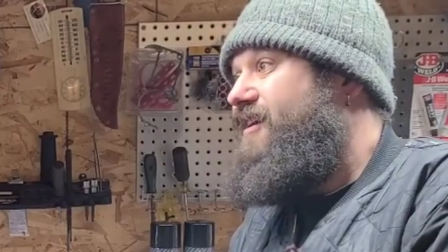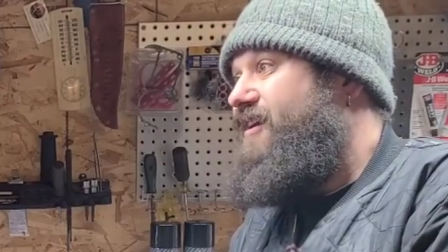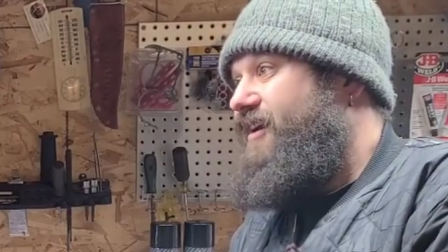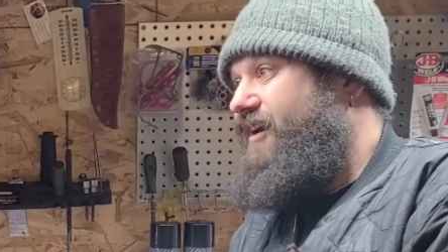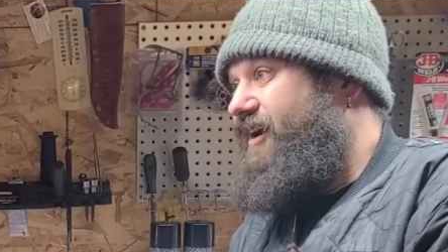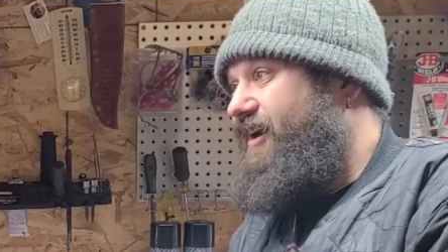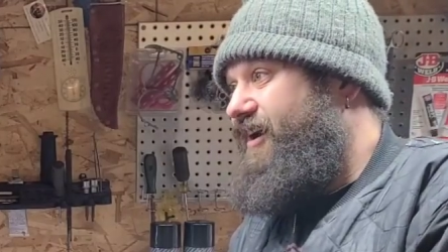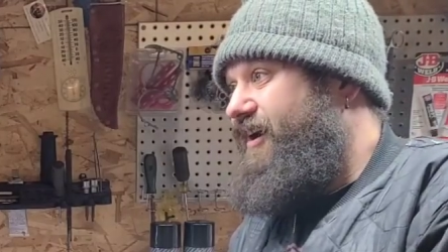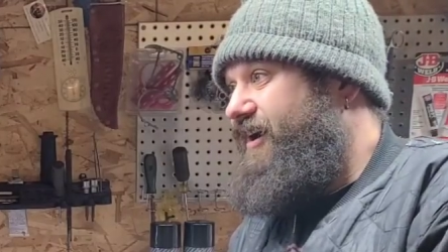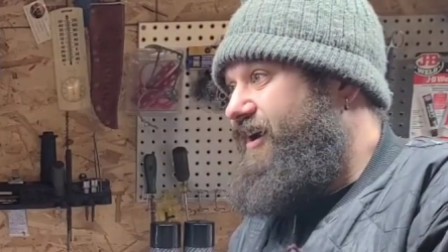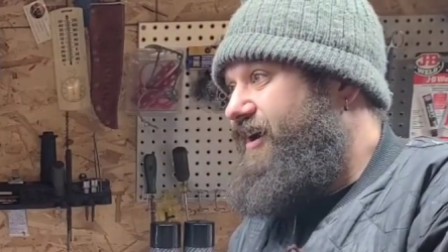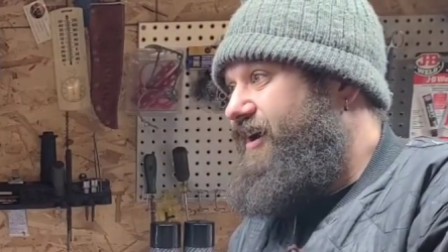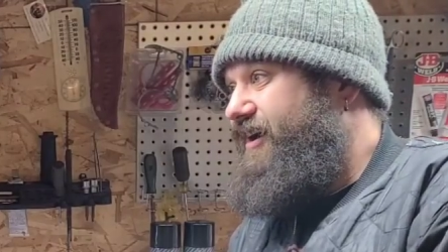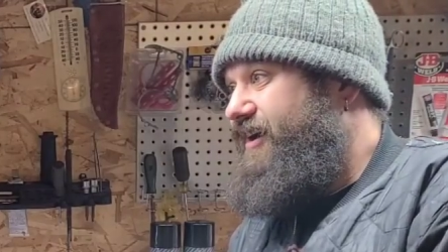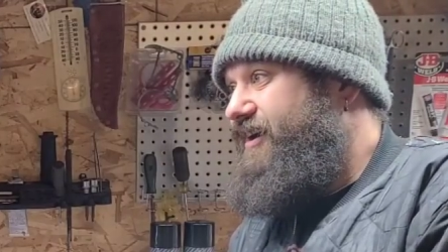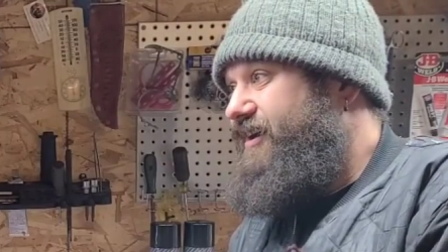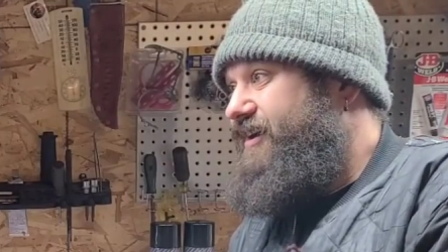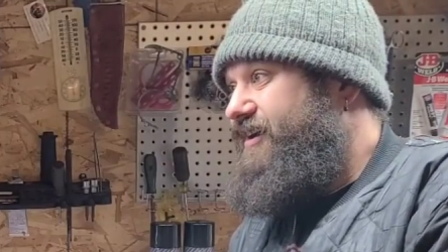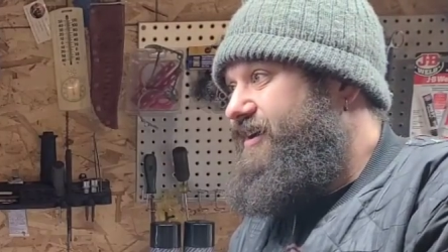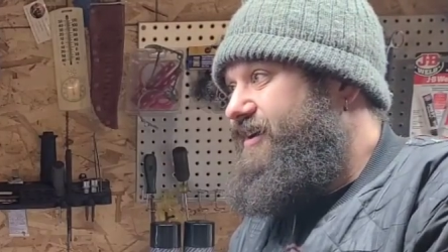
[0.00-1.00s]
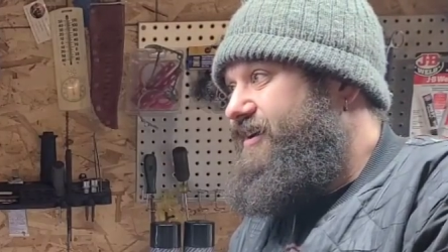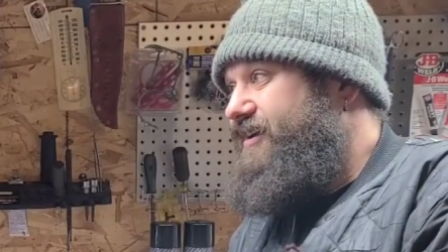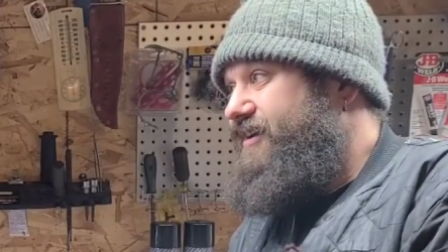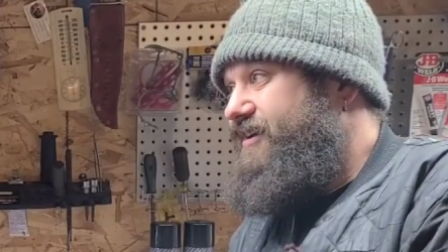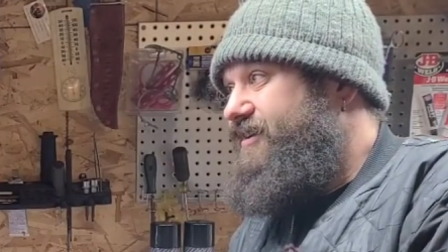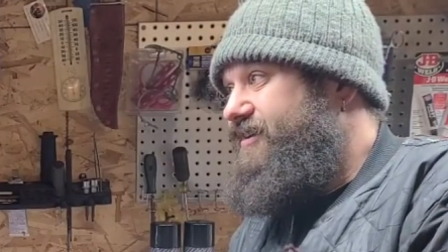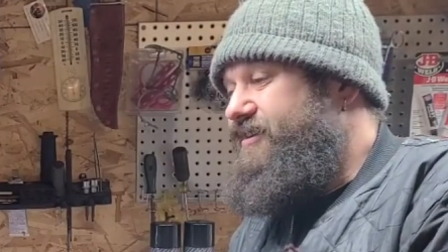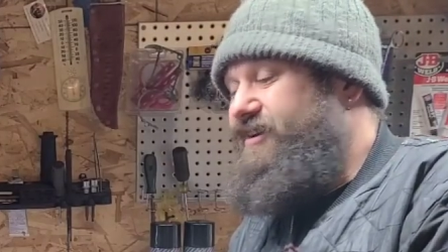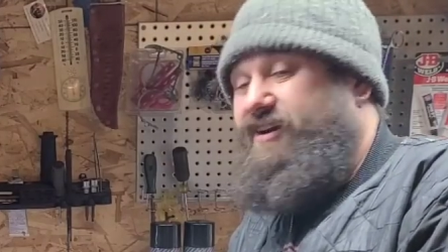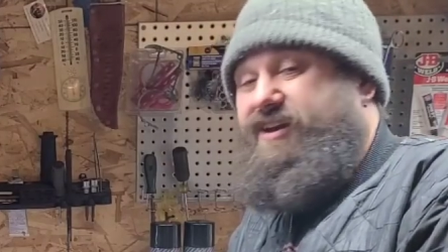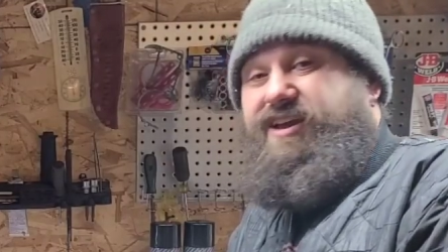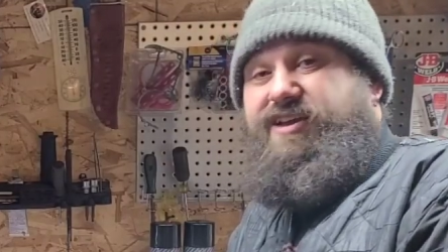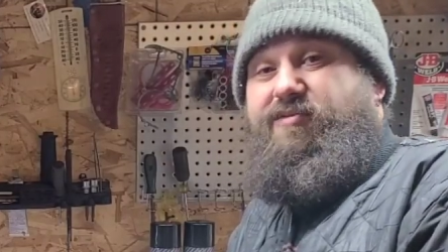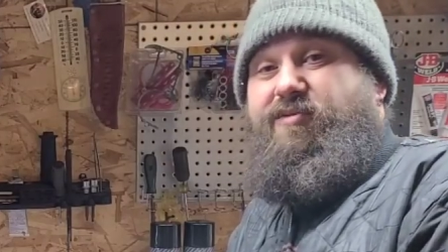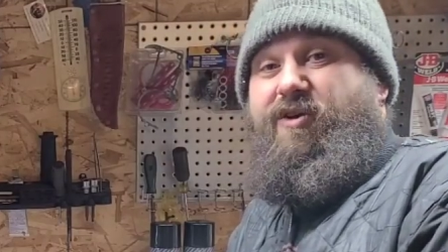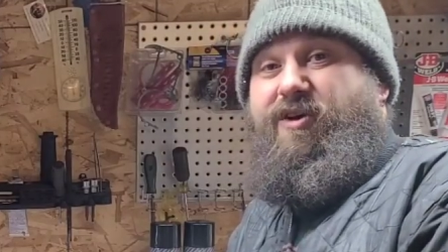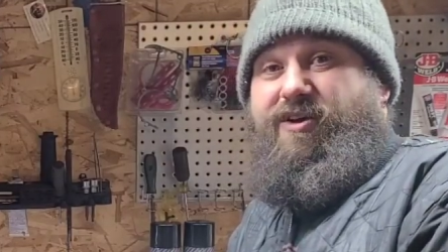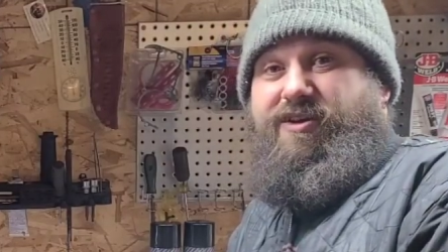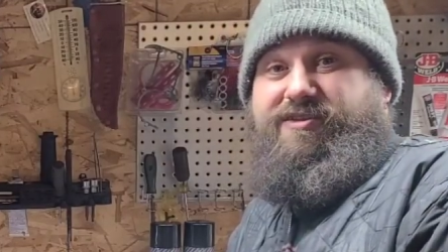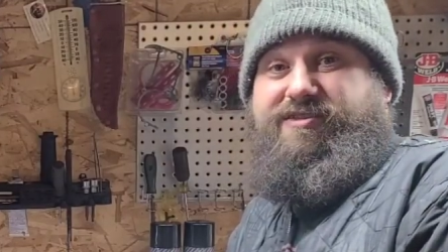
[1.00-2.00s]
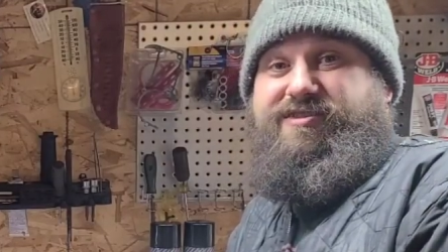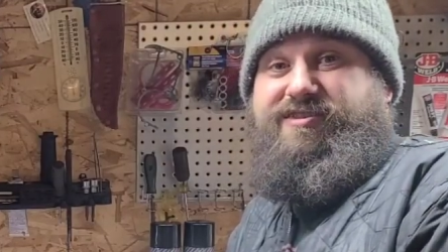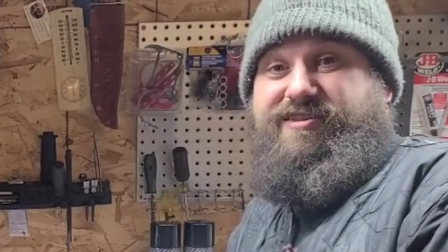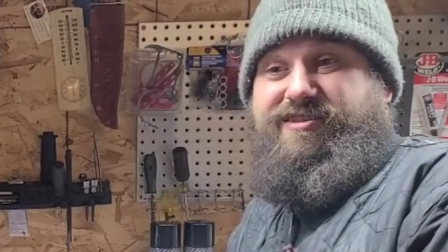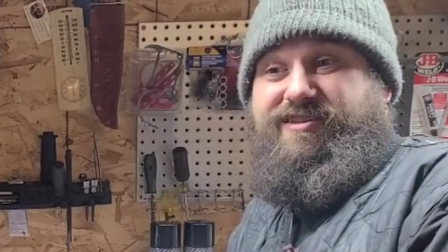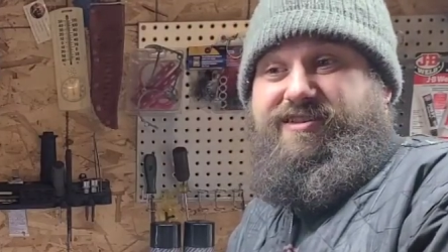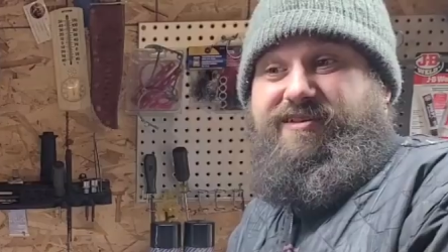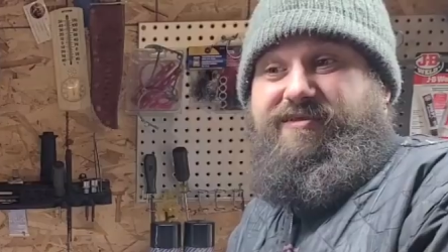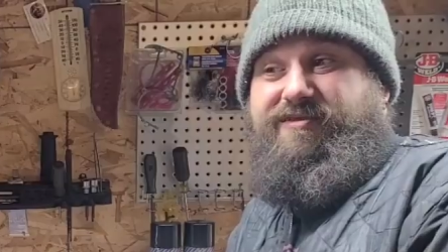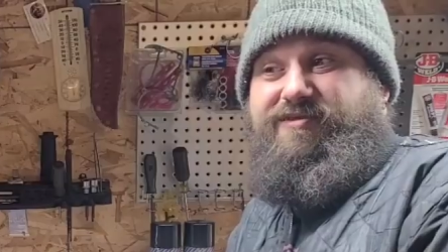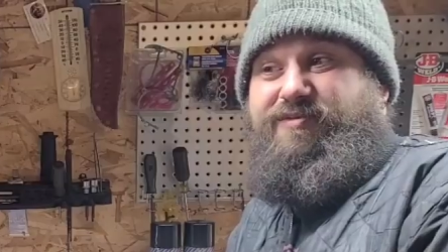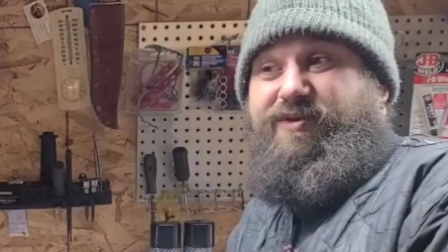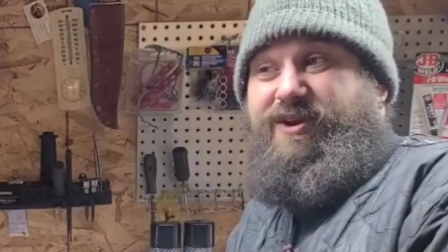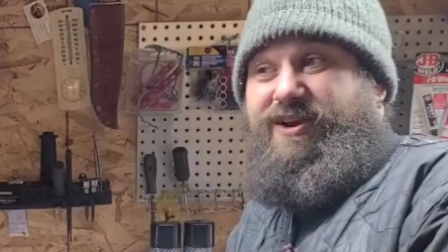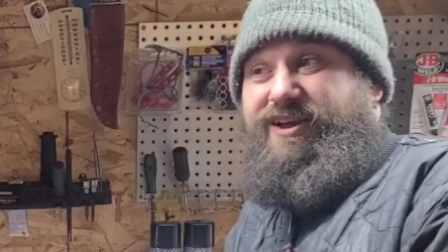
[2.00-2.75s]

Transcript: Uh, Nikki Walsh has been